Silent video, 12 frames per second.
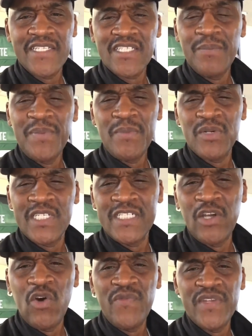Some people
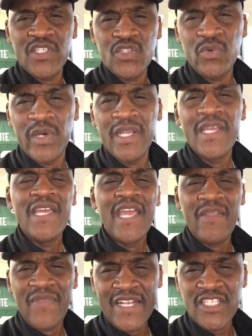dove into it,
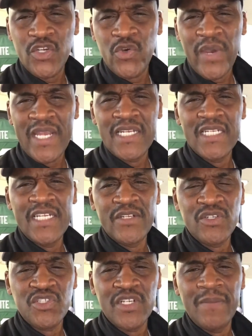and that's great
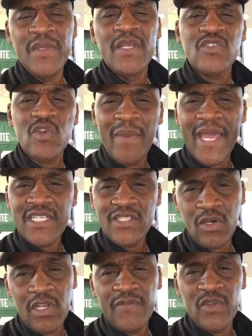leadership. So I'm asking
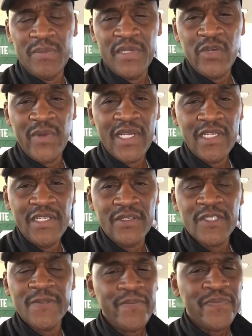all of you to be great
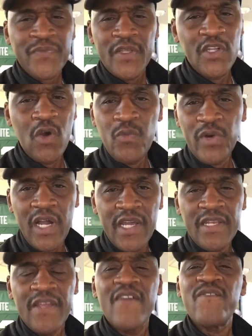leaders. Don't
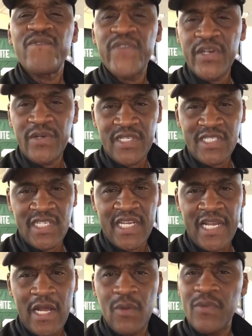run. Figure this
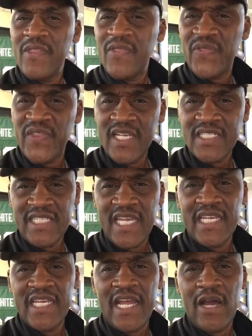thing out. Think
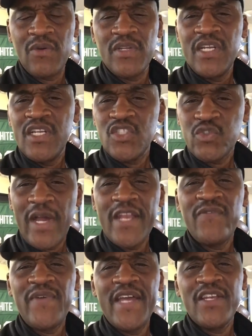tank it out. Try to
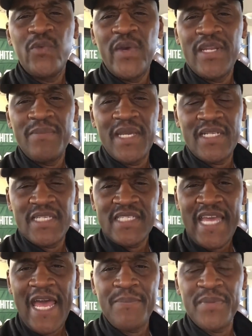find a way to make this
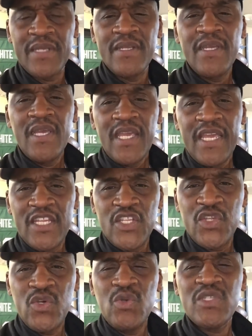happen and
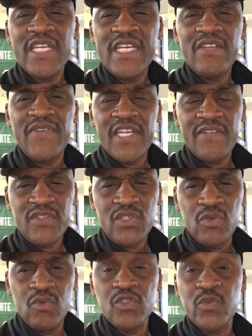use innovative
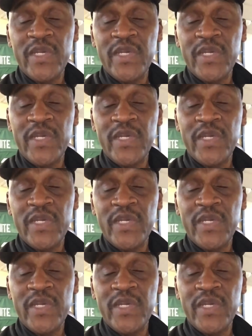tools.